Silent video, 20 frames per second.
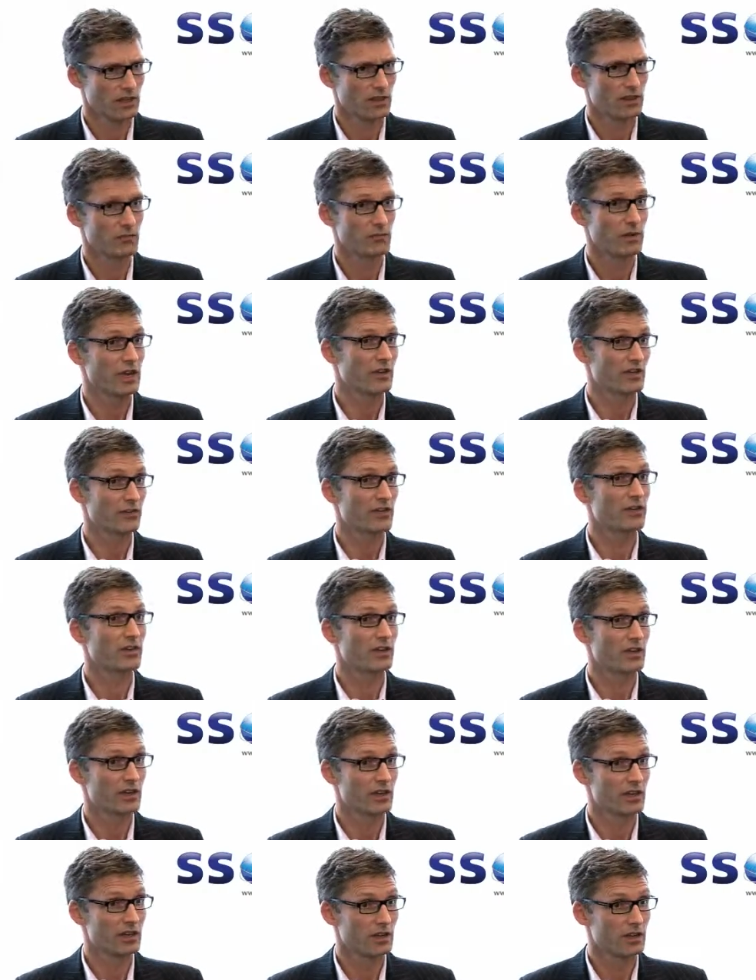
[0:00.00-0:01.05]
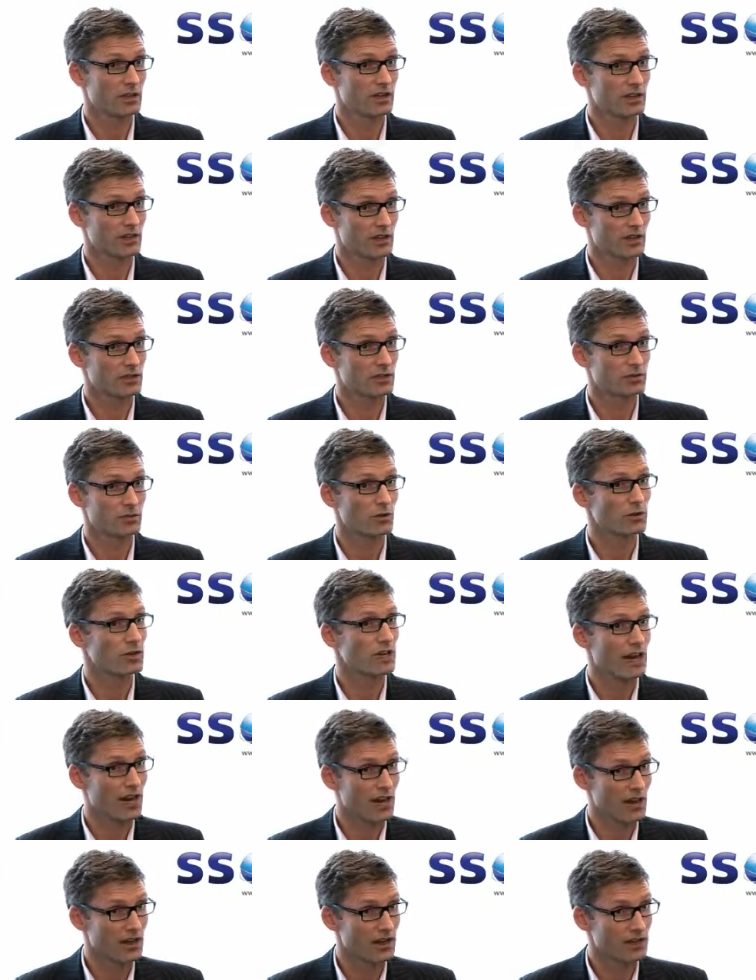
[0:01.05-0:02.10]
the bits that the customer or the
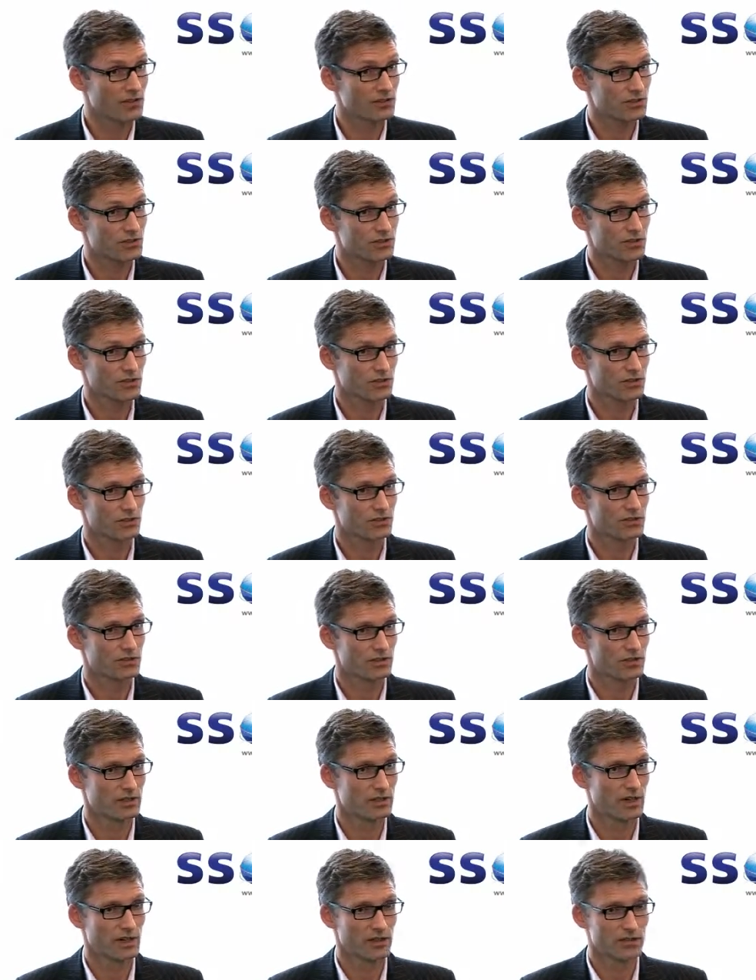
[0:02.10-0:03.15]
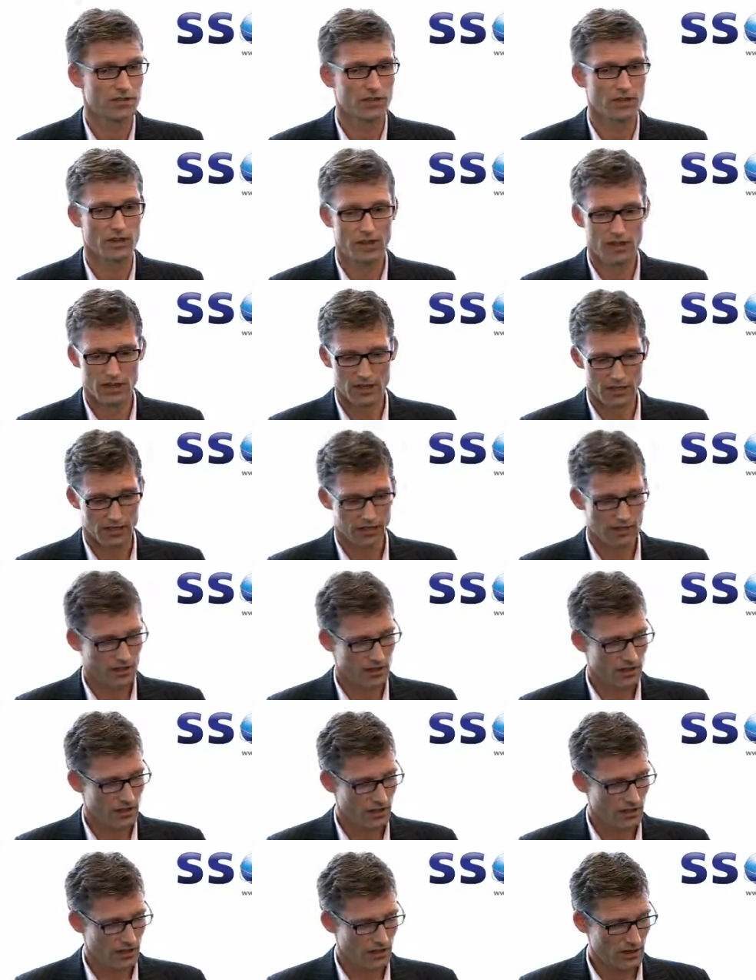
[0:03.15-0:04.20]
client still does.
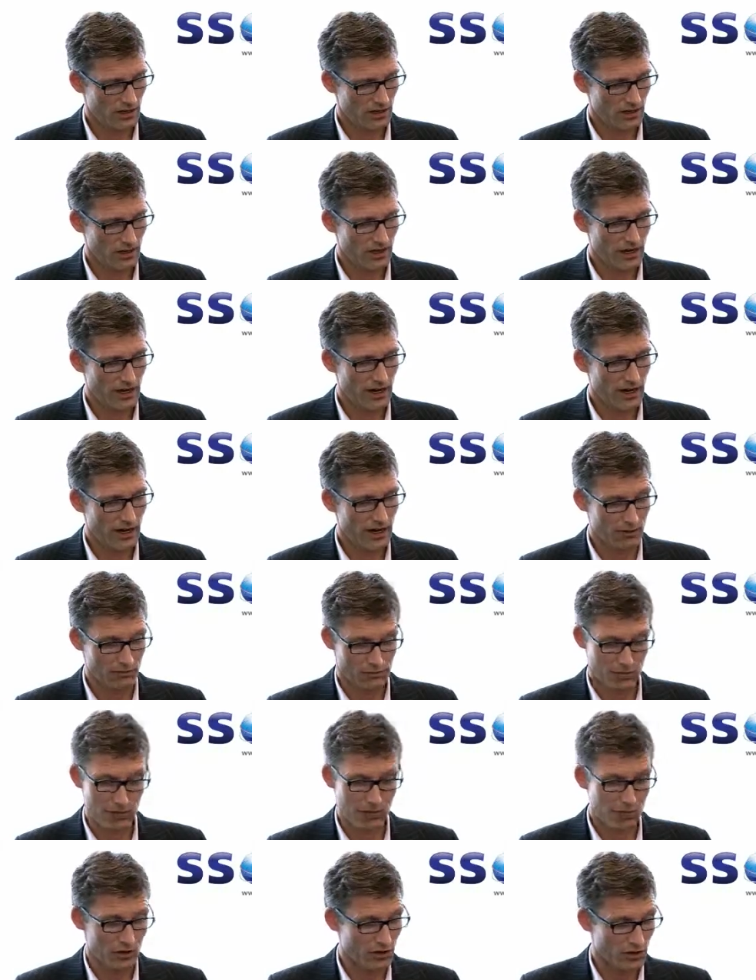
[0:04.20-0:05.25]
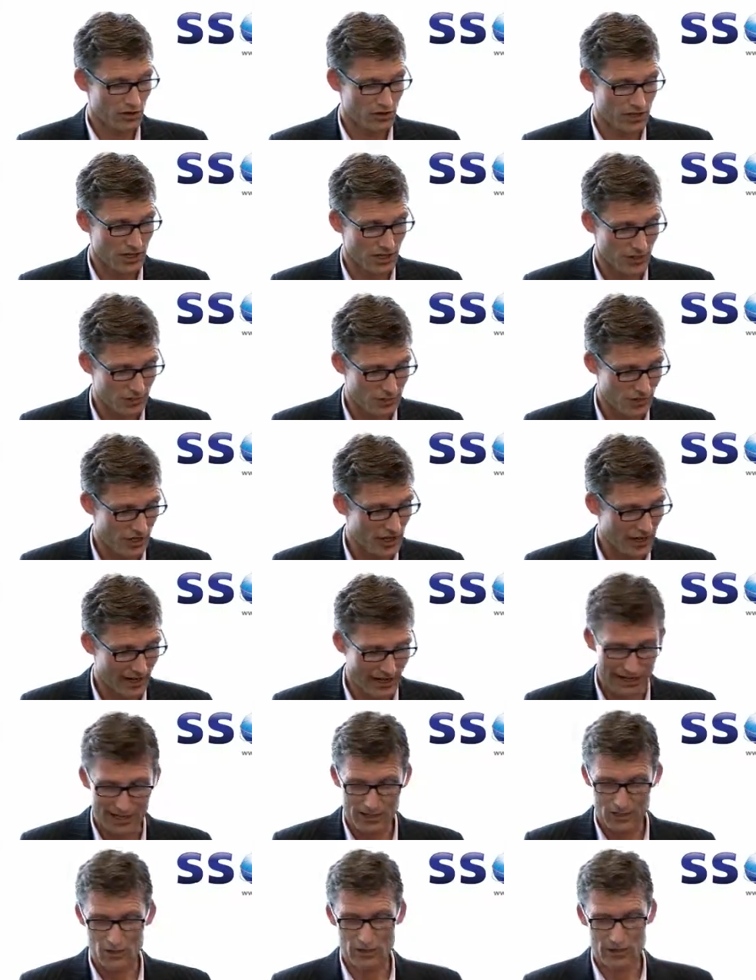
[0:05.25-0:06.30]
And people use terms like
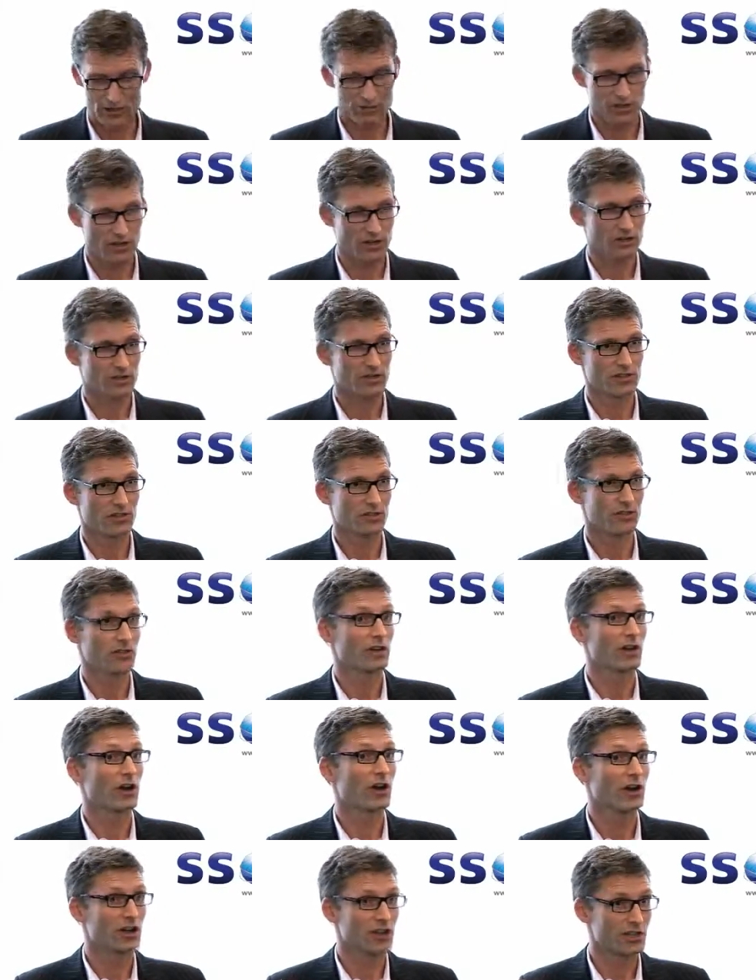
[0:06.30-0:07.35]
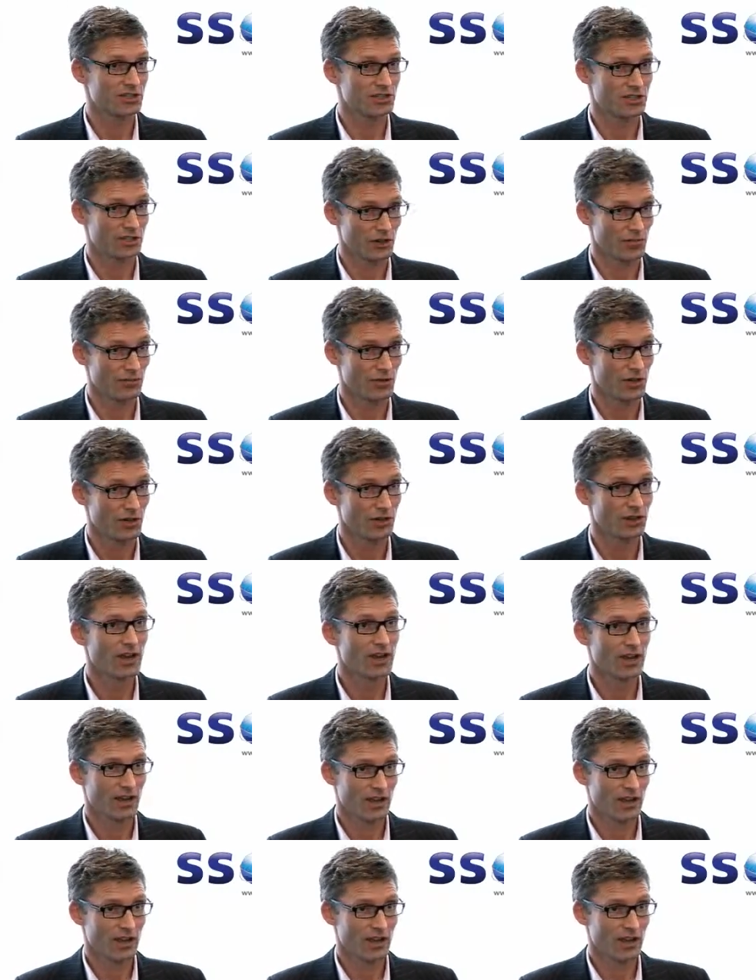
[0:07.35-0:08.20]
end-to-end process or a holistic view.